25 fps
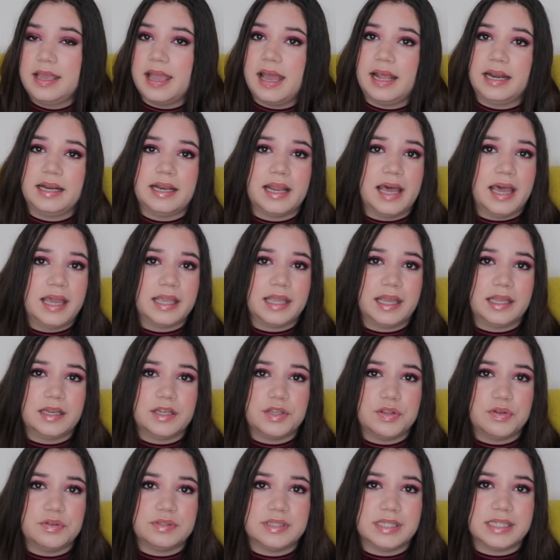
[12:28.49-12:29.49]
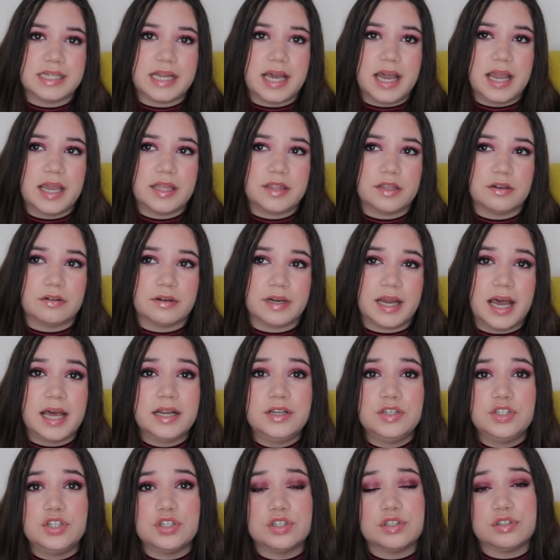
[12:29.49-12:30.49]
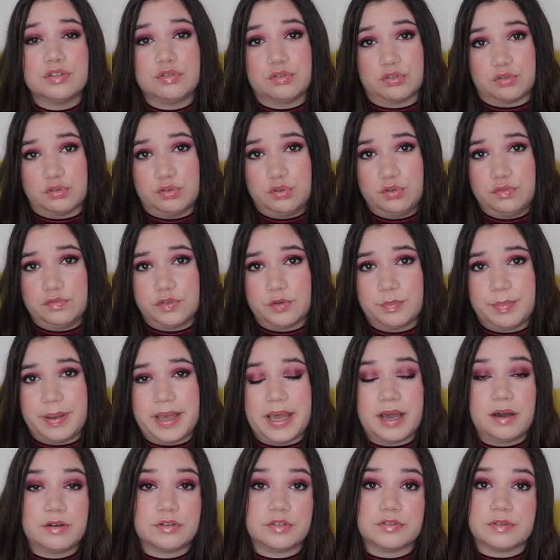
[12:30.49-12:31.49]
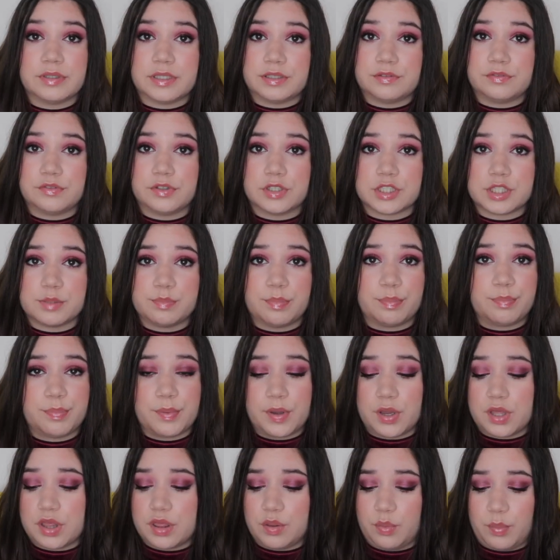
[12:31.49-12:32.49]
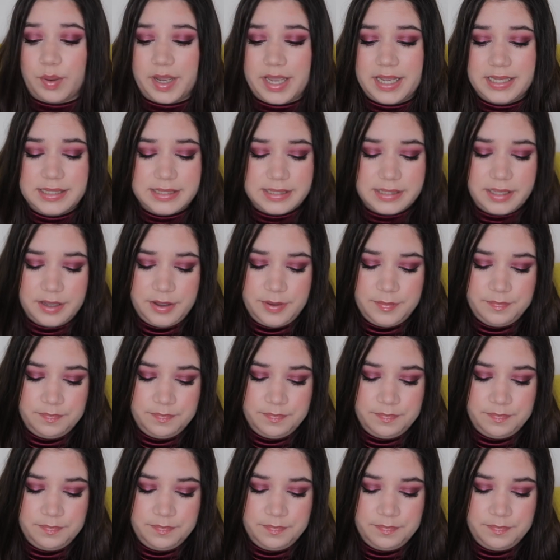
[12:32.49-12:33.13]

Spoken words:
And I can use it either under or over powder, it works both ways.